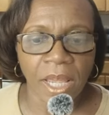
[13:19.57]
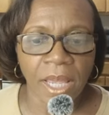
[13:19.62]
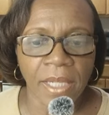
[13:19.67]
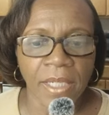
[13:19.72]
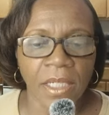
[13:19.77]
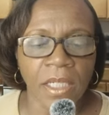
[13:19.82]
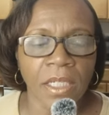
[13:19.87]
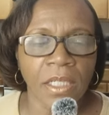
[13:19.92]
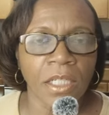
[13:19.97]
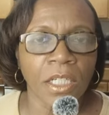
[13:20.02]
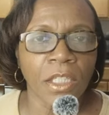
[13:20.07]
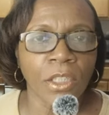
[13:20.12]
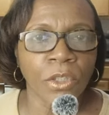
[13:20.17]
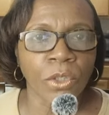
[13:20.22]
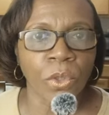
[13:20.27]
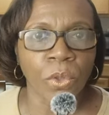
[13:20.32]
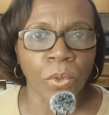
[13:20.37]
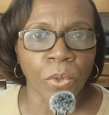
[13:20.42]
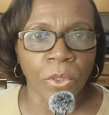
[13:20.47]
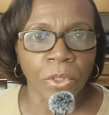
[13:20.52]
and it
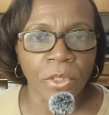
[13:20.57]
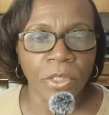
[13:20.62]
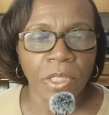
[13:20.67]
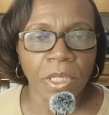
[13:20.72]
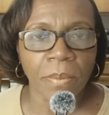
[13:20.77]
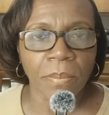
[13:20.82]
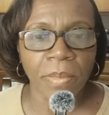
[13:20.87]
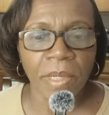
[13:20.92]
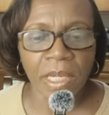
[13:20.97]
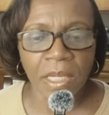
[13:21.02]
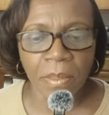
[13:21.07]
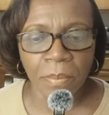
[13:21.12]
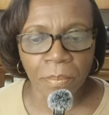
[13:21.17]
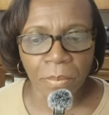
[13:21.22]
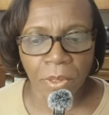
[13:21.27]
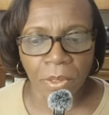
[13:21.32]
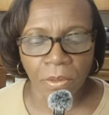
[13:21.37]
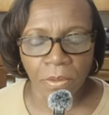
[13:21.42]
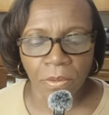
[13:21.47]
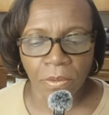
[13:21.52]
allures
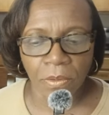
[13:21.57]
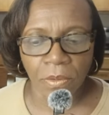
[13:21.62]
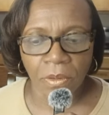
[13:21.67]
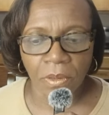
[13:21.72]
people.